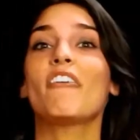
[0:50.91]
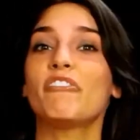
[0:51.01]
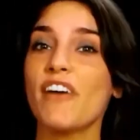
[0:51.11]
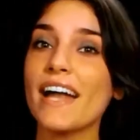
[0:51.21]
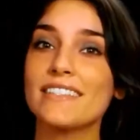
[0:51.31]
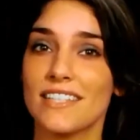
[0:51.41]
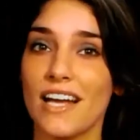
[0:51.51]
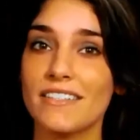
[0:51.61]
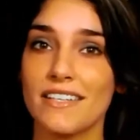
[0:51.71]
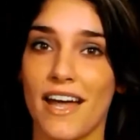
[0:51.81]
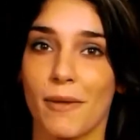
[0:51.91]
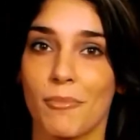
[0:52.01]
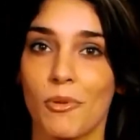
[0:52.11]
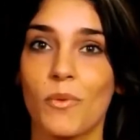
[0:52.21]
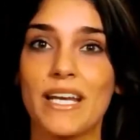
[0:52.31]
A fact is
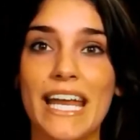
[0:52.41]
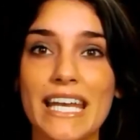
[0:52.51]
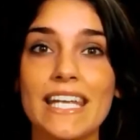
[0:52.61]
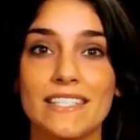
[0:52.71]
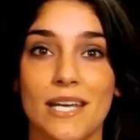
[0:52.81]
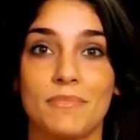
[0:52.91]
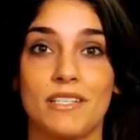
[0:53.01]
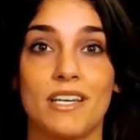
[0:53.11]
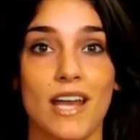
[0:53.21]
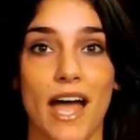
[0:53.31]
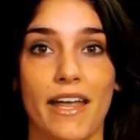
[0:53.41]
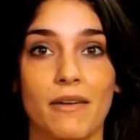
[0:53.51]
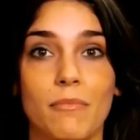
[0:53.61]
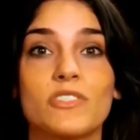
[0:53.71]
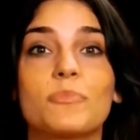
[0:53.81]
undeniable when any attempt to deny
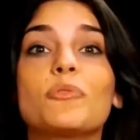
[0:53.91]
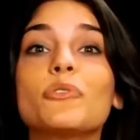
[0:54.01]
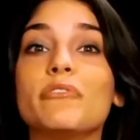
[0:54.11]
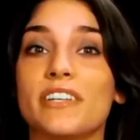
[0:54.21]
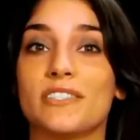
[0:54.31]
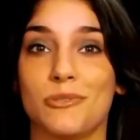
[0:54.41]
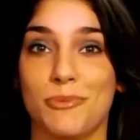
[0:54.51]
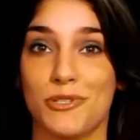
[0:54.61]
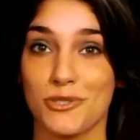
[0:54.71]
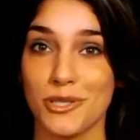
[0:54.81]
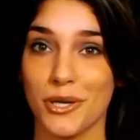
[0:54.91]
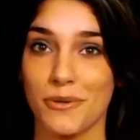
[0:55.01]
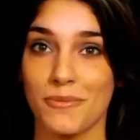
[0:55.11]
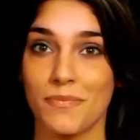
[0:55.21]
it must prove it to be true.